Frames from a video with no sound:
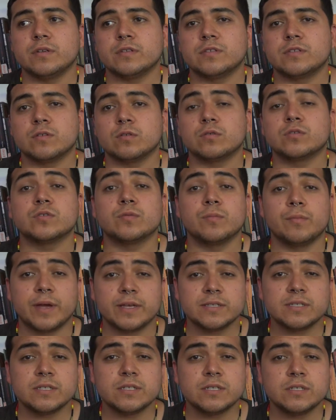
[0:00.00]
a social
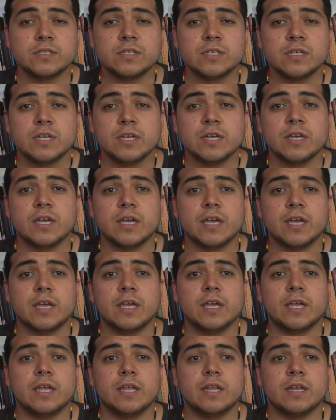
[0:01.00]
message
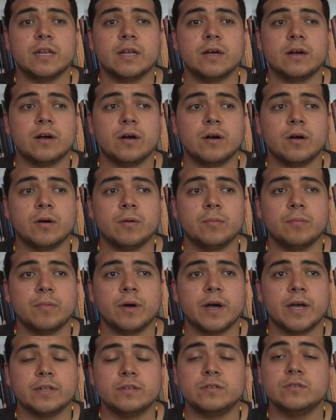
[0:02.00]
and um,
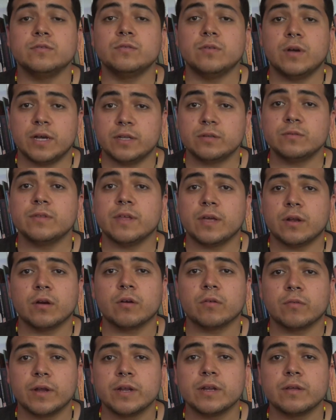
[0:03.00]
I do I do that
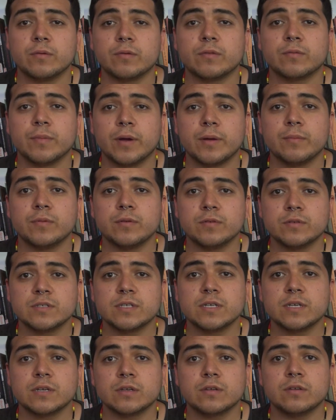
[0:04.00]
already with my
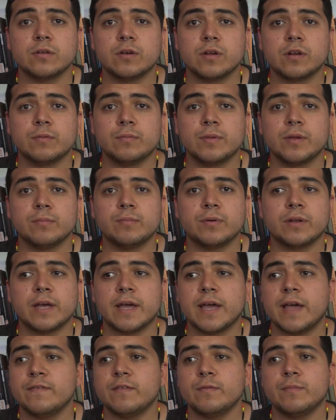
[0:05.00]
music you know what I mean but
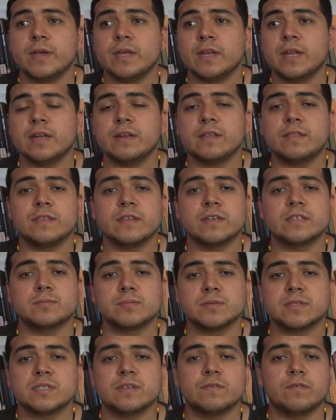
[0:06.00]
I haven't made anything
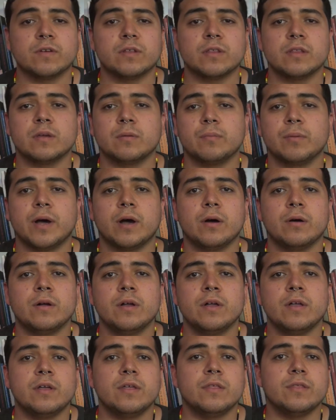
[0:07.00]
specifically about
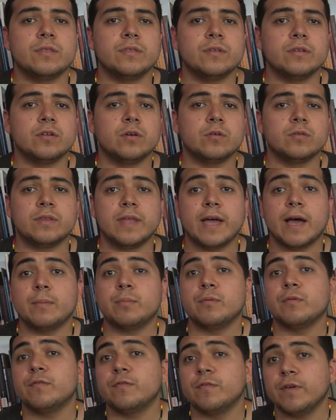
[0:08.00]
the no
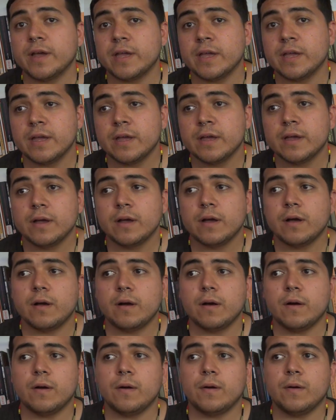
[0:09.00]
DAPL fight
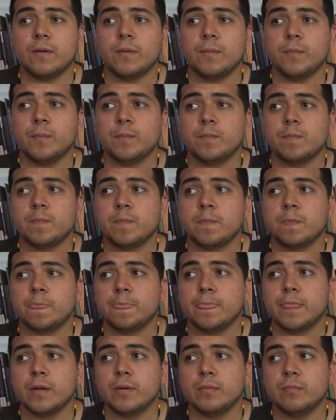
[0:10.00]
um,
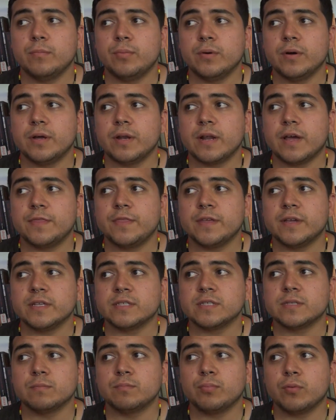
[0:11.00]
but I think
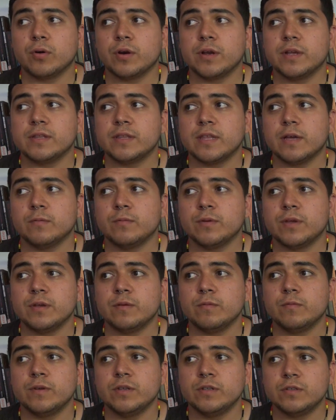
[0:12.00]
it's important that
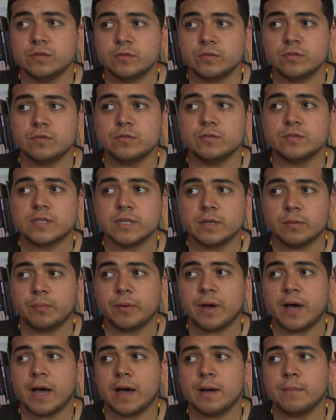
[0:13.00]
we we do use hip
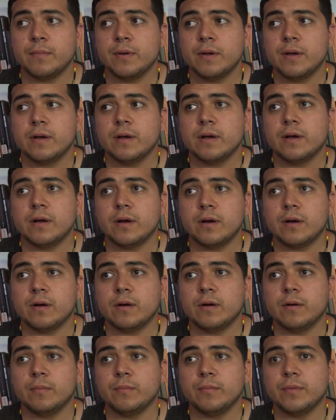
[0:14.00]
hop
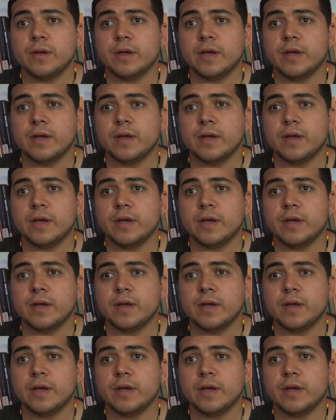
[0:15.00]
um,